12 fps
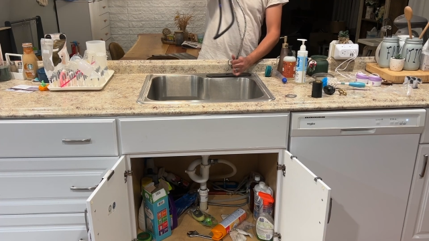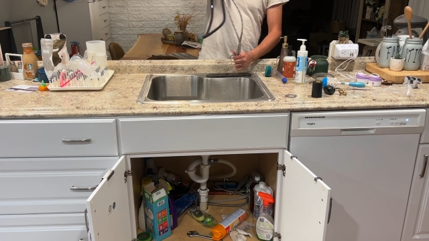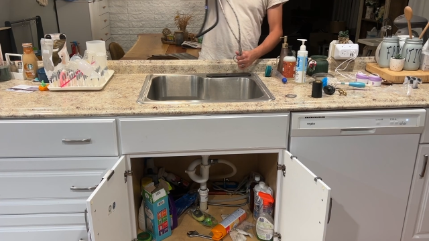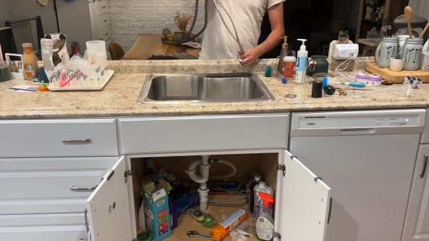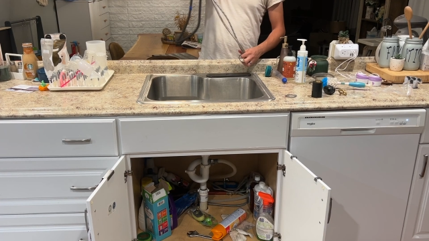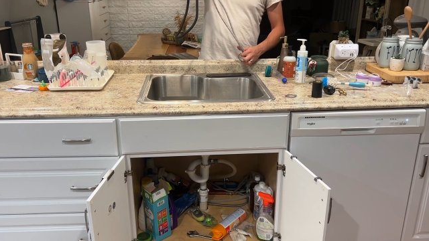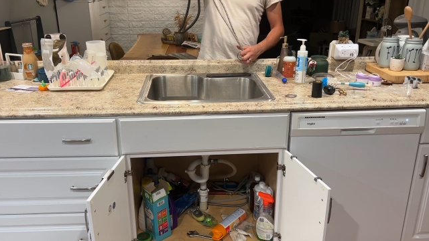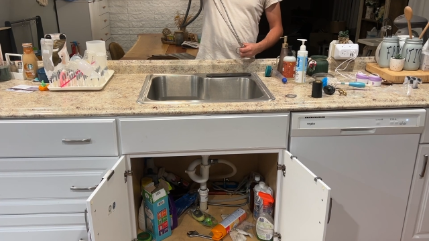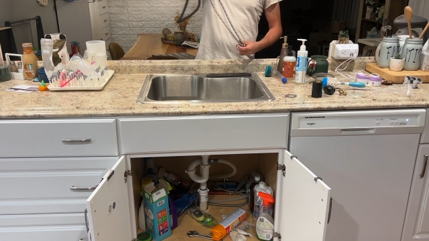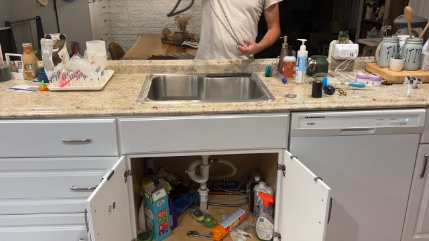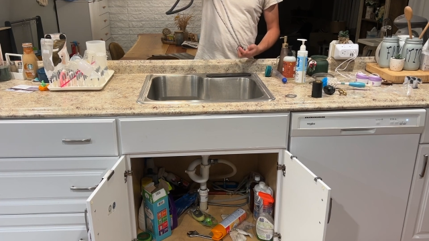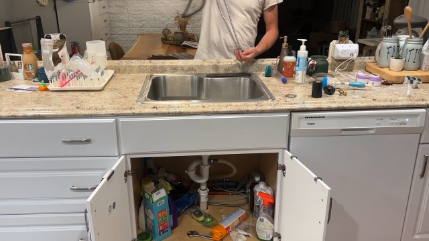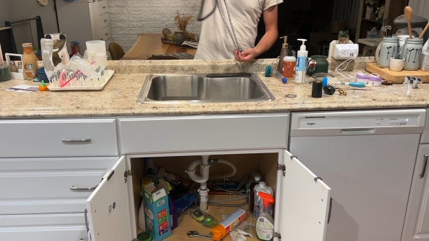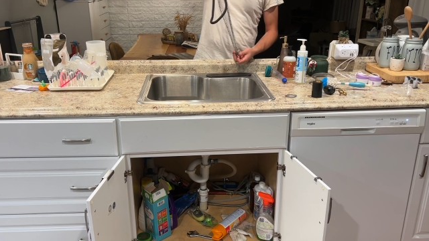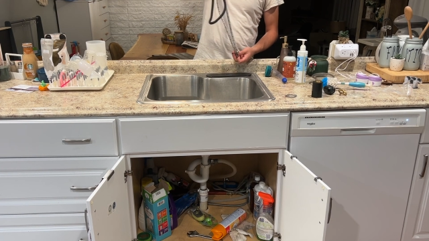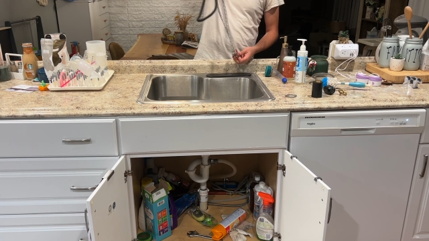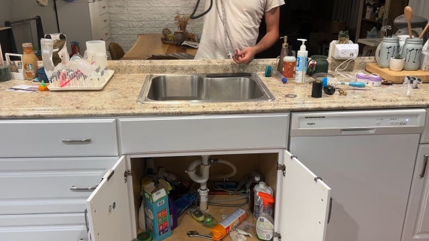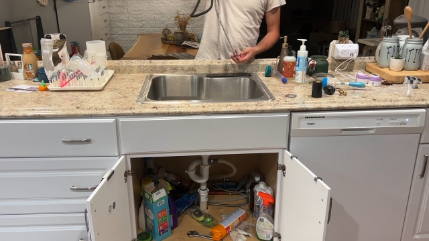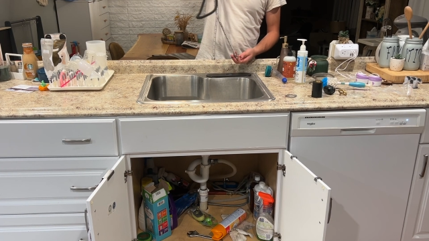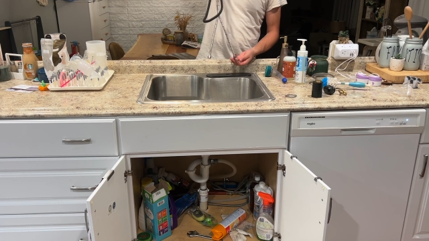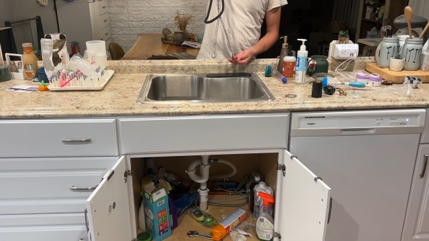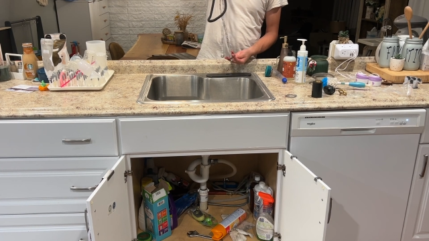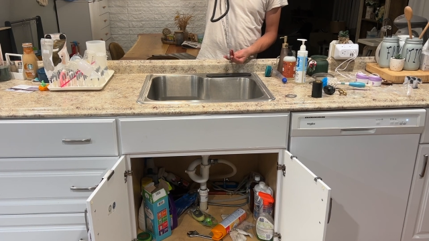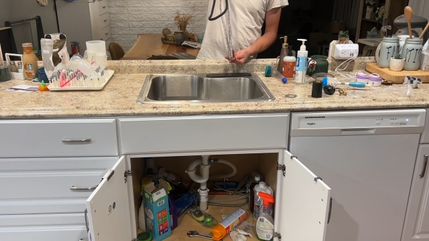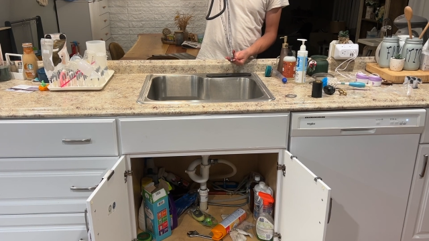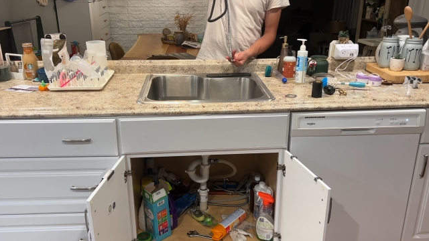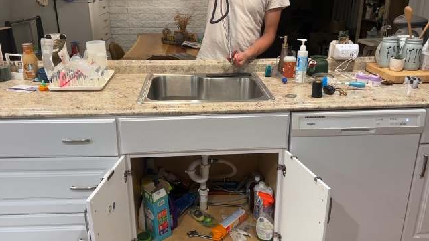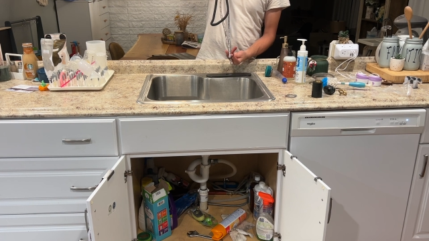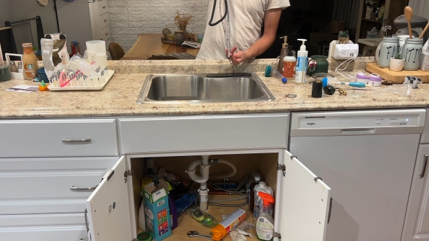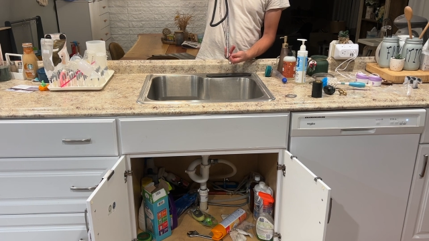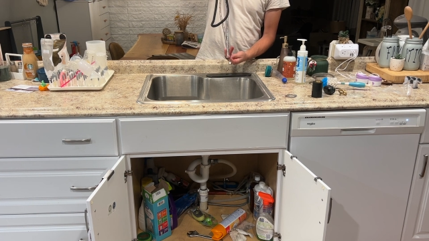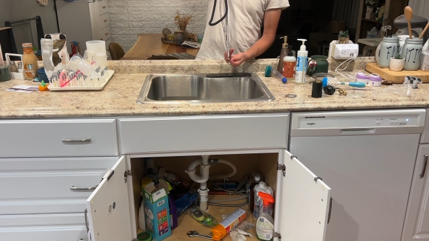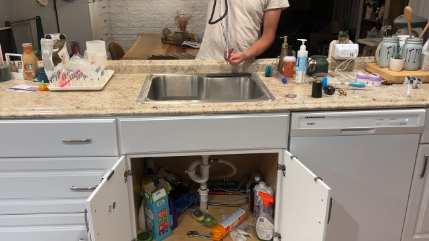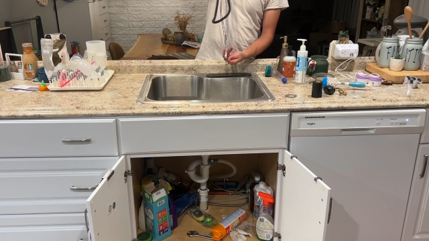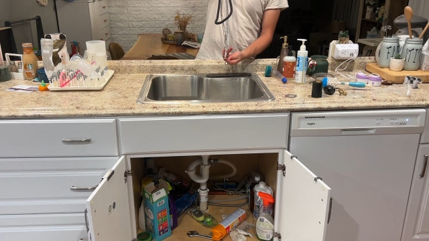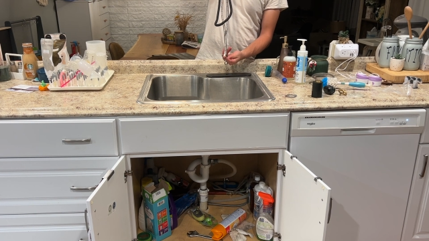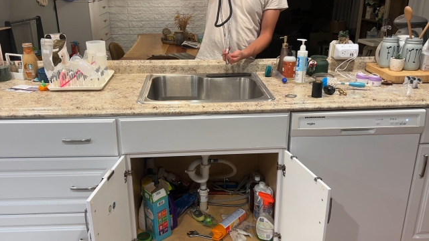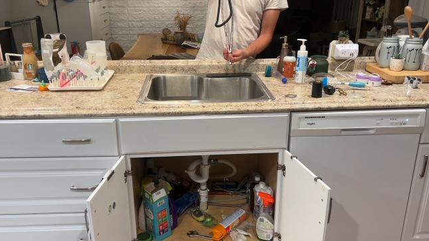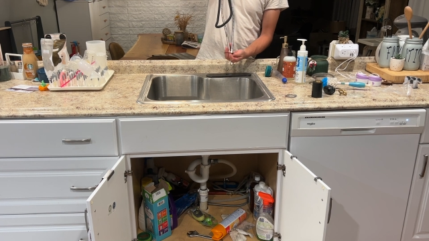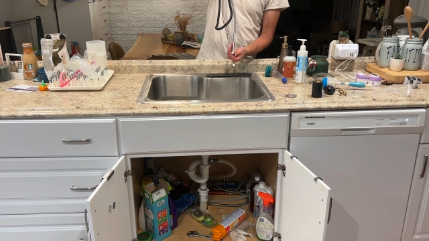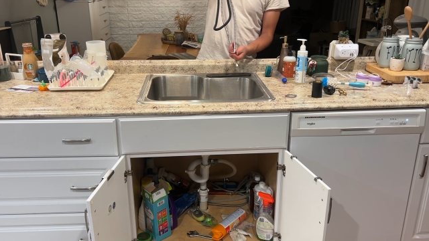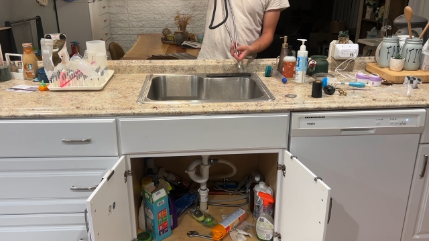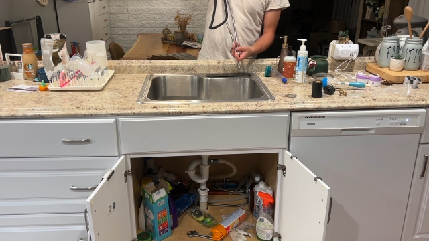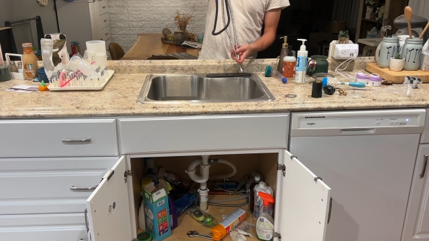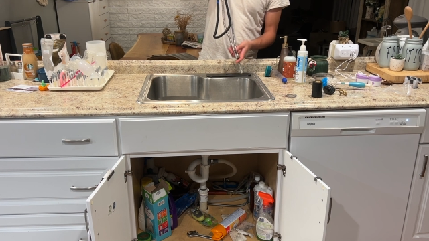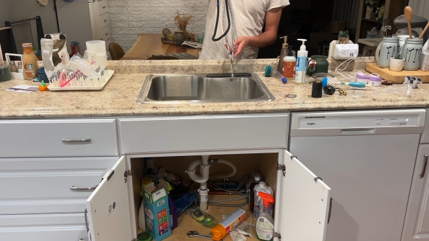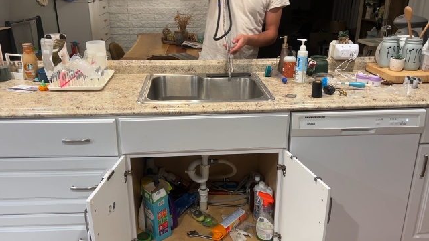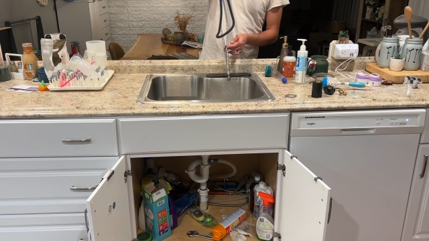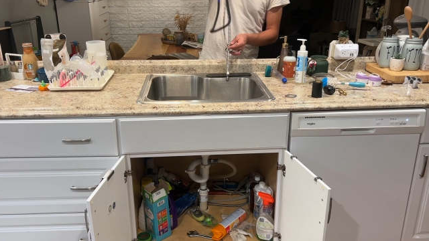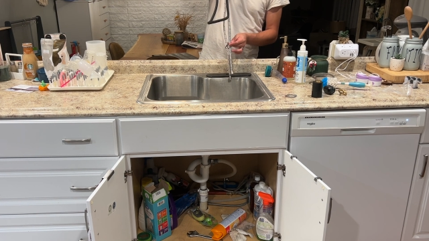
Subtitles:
Nobody's mouth can be seen.